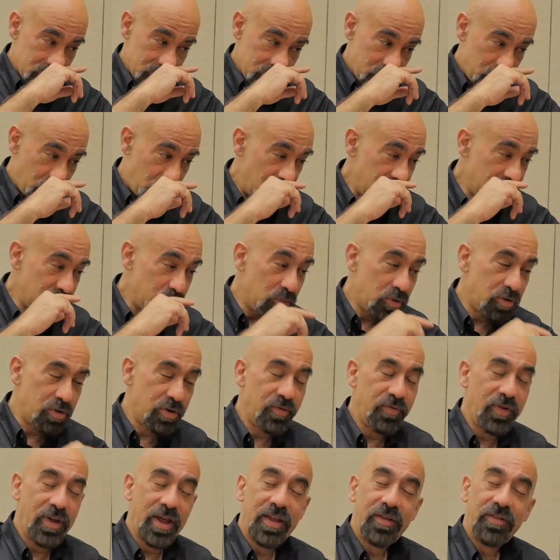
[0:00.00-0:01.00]
much more
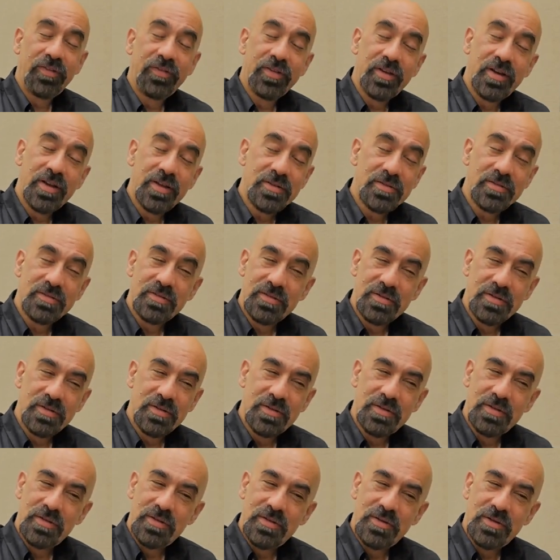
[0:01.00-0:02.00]
advanced than us
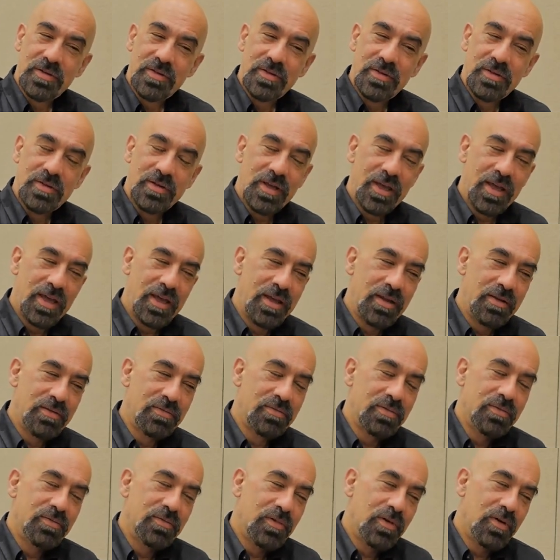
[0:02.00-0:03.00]

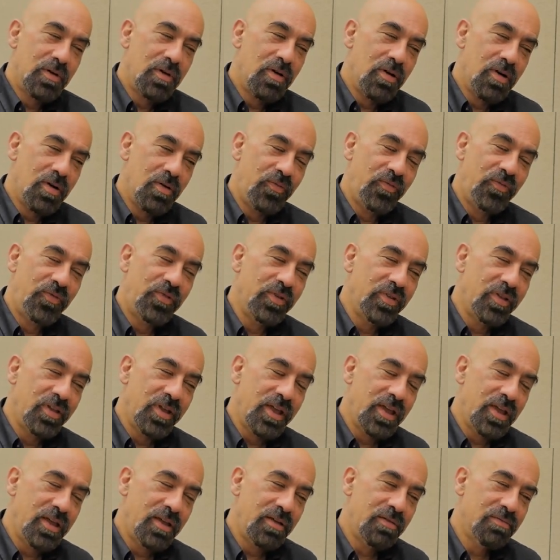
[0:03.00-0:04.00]
and
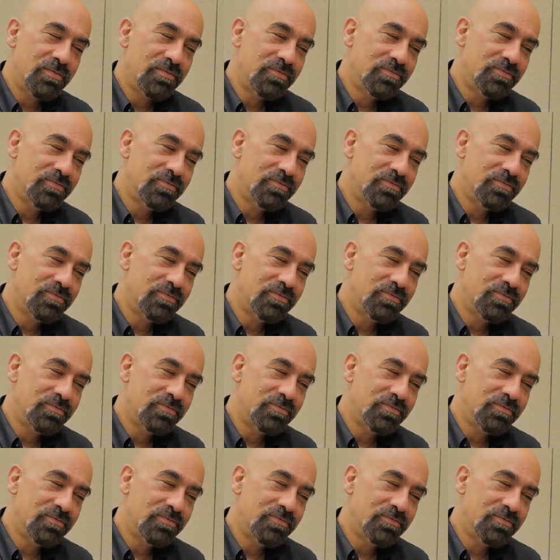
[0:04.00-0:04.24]
hopefully